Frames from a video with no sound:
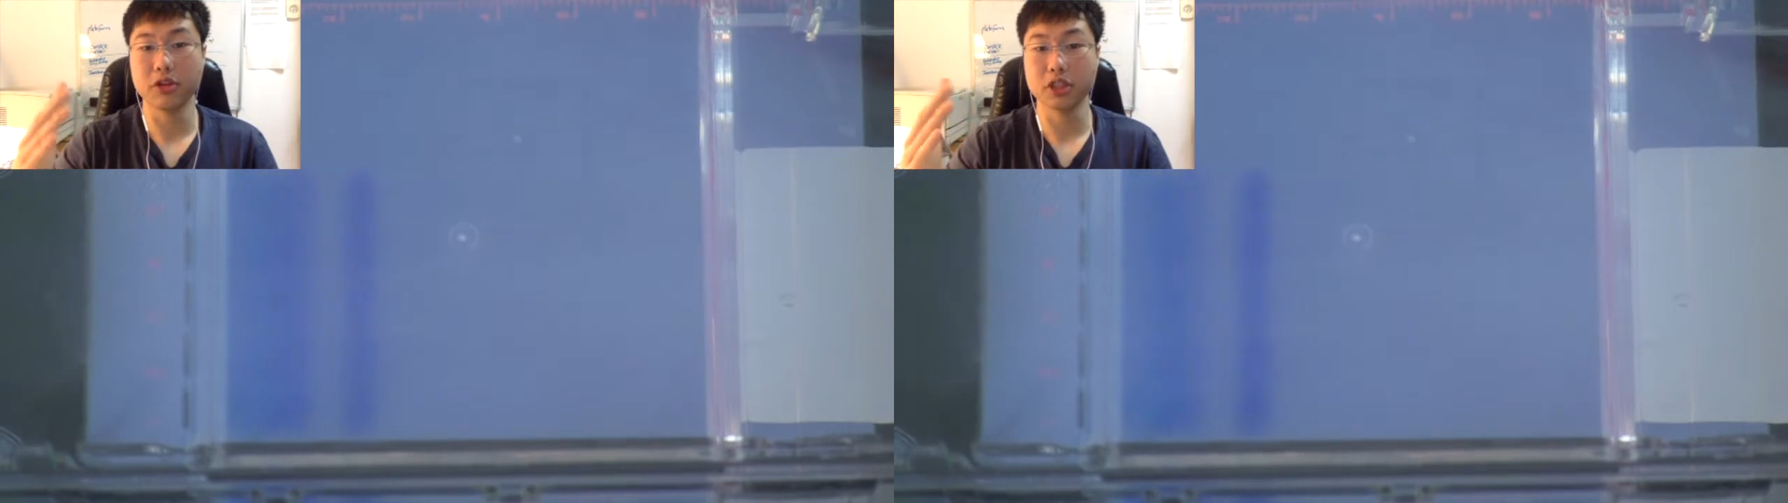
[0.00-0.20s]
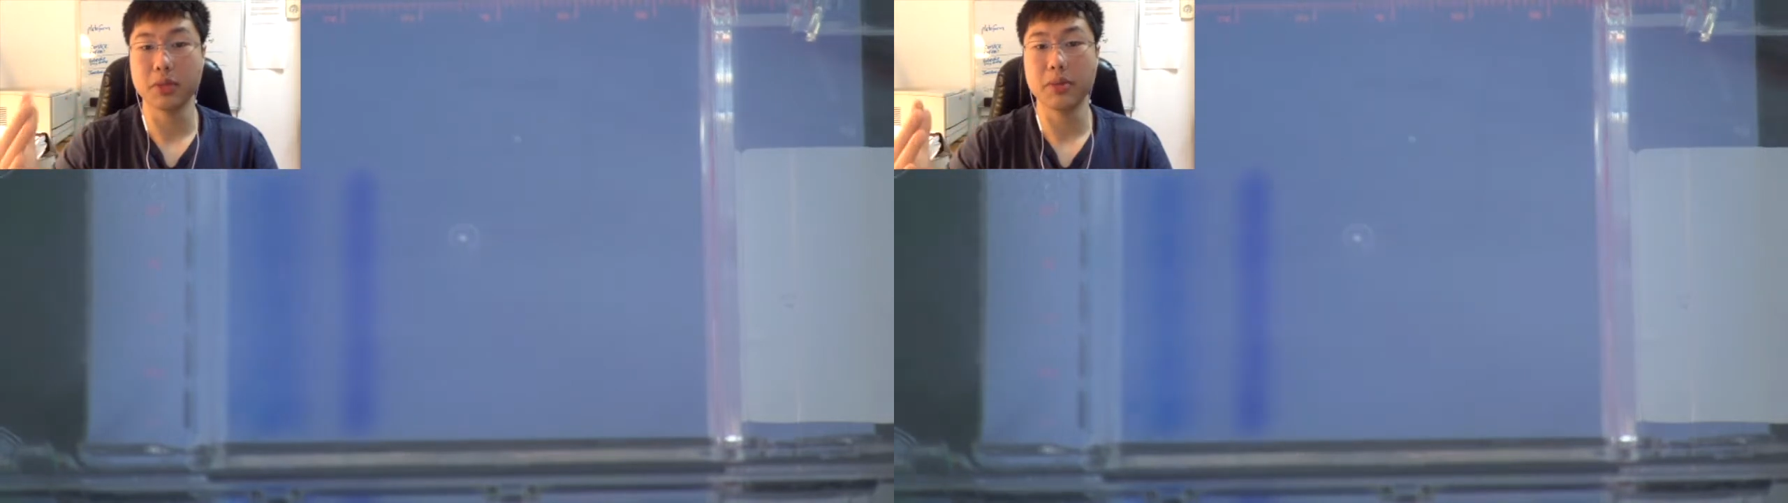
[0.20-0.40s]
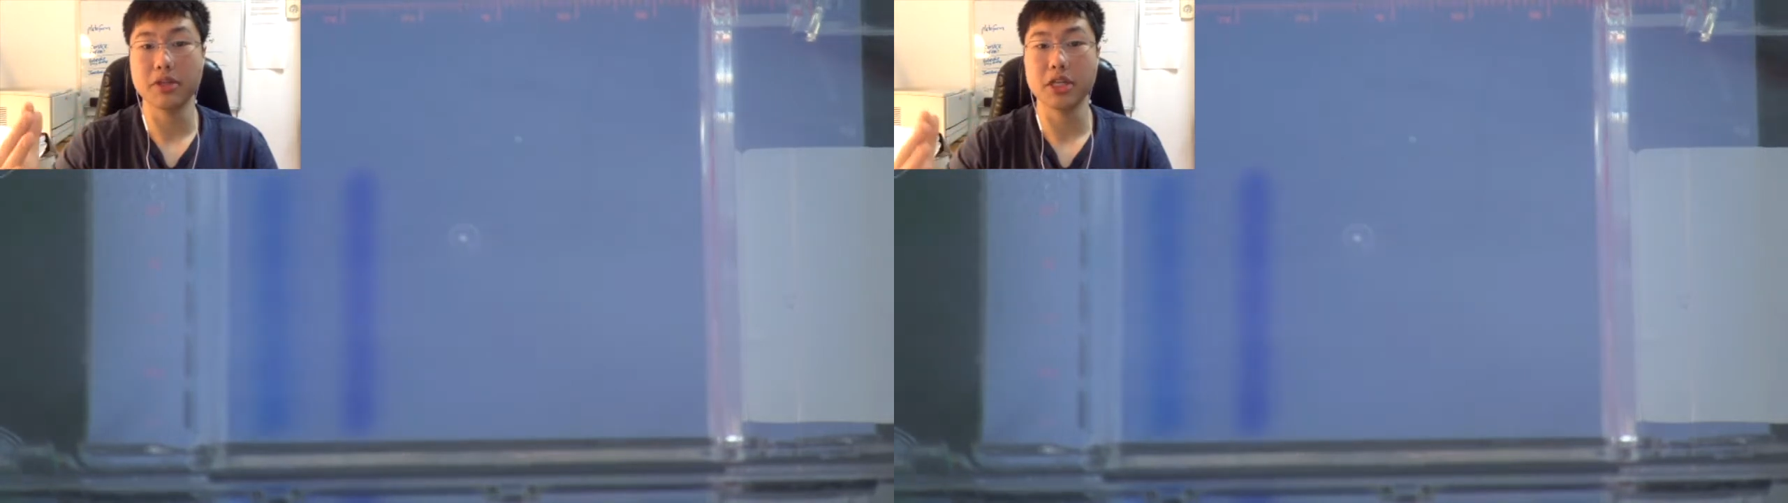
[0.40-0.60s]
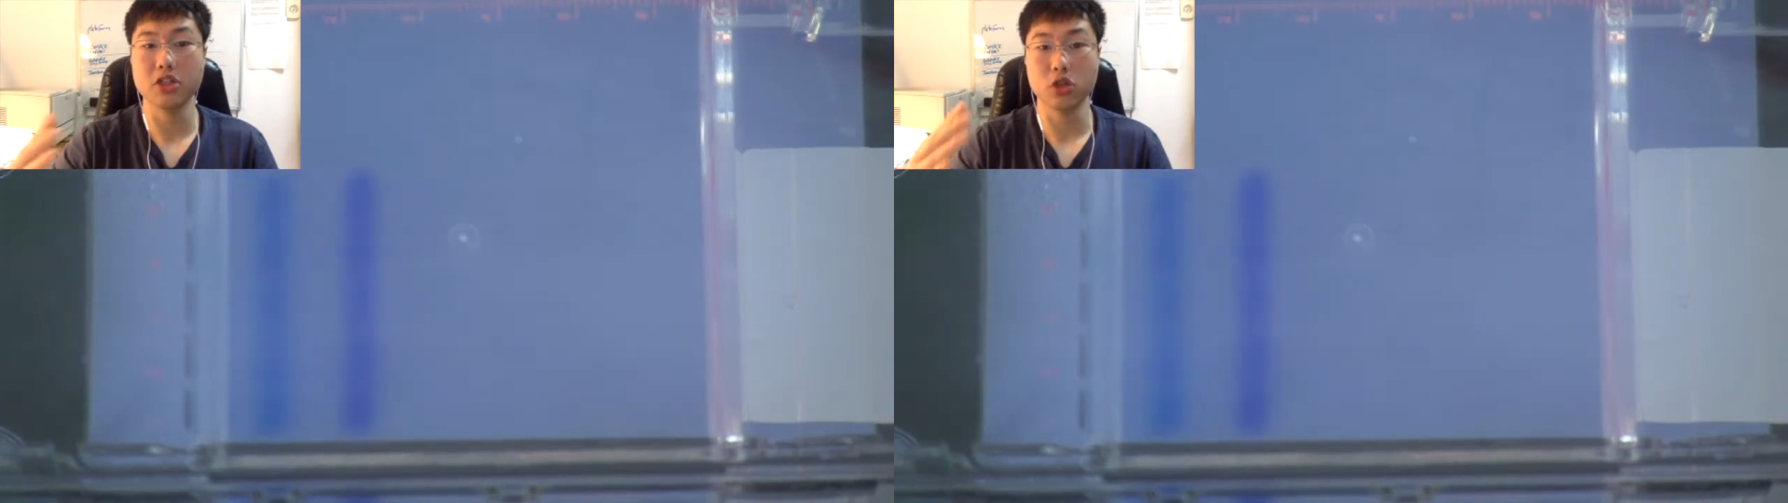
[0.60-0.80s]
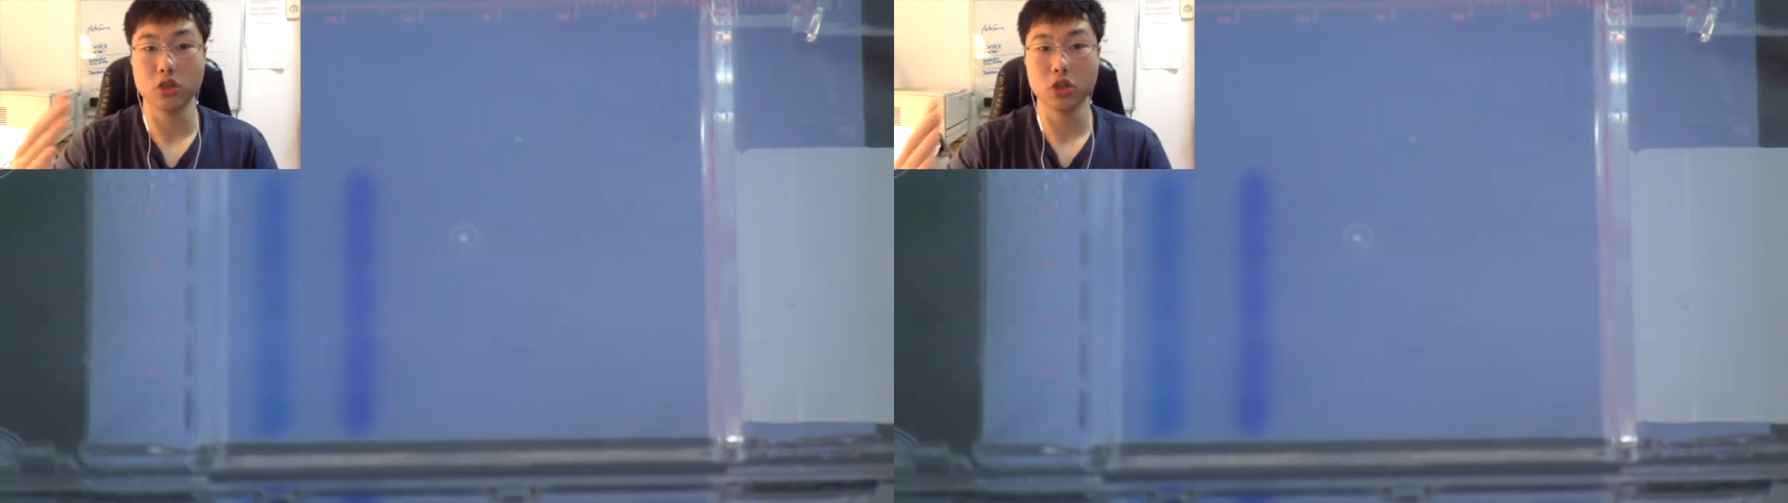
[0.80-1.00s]

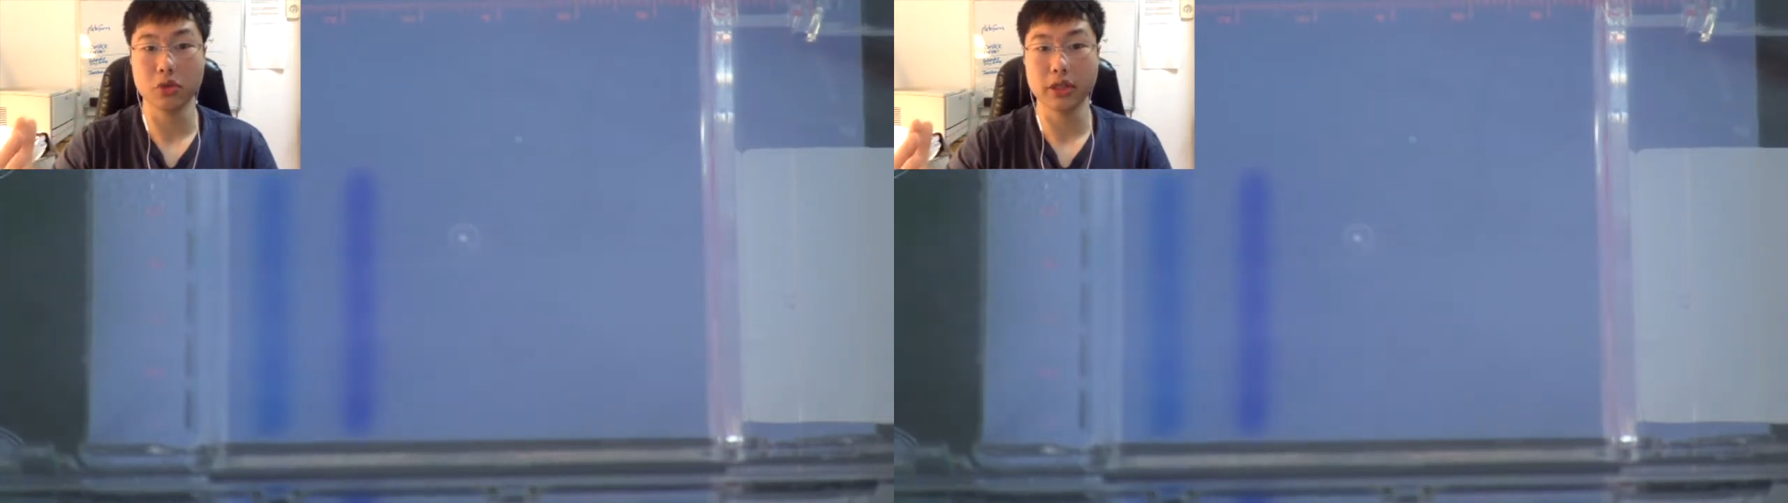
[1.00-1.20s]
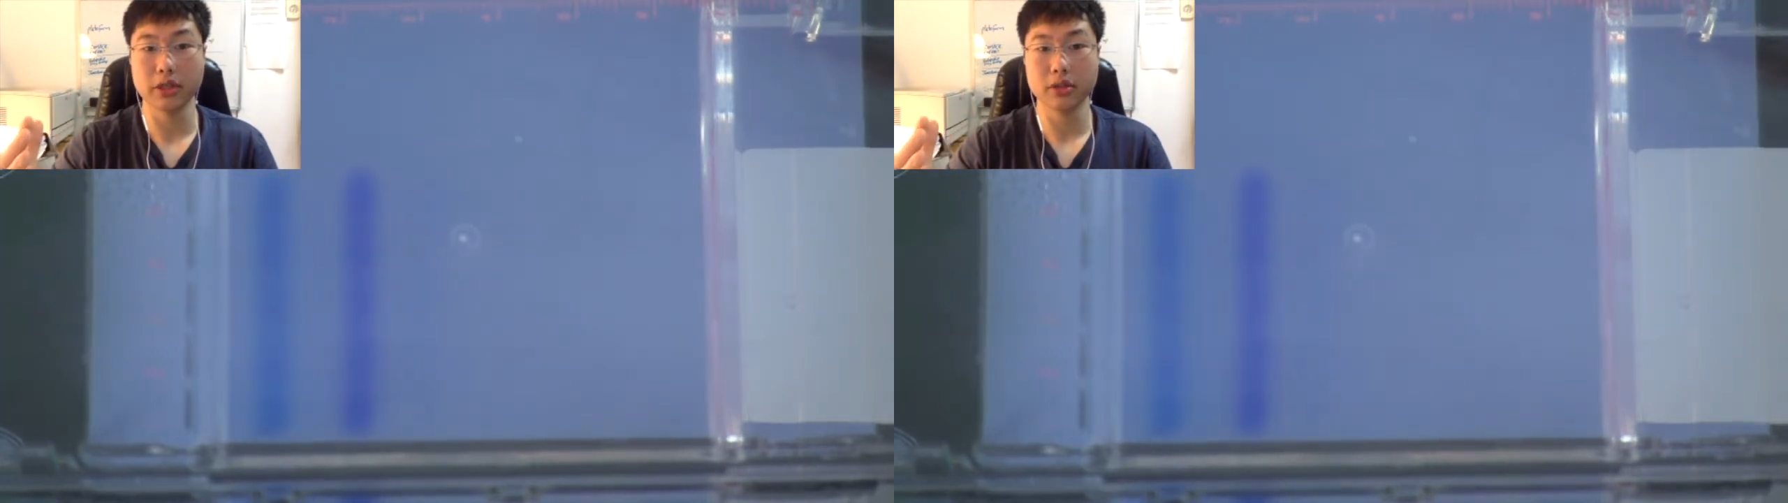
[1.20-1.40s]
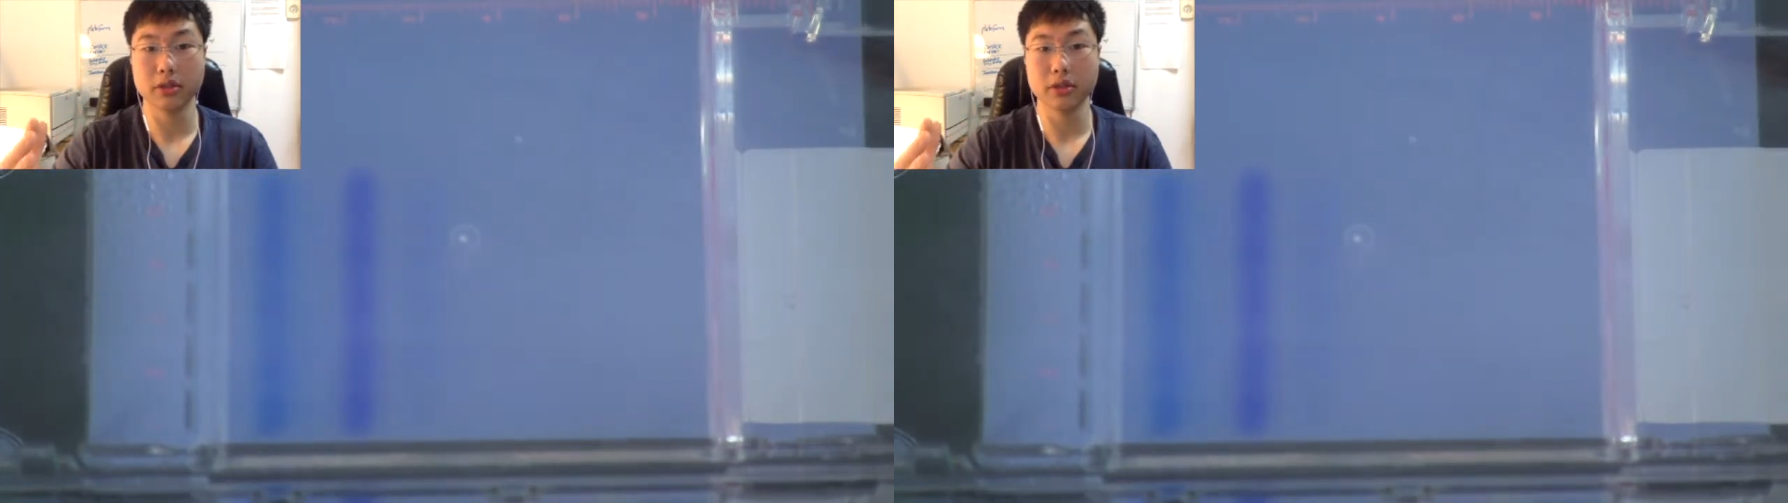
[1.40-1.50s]
experimentation or cloning.